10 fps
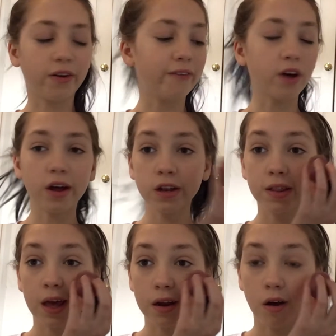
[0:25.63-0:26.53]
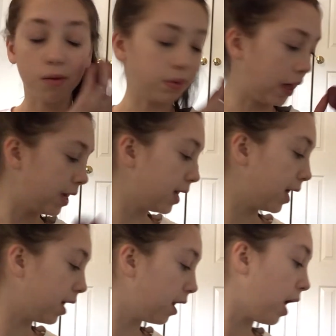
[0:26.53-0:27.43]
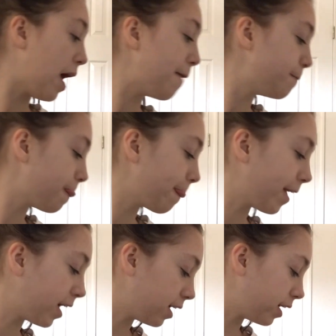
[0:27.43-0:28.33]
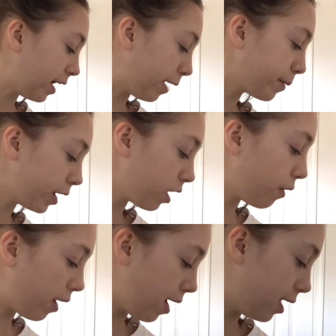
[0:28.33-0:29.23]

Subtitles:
gotten that all blended in, and now I'm gonna go ahead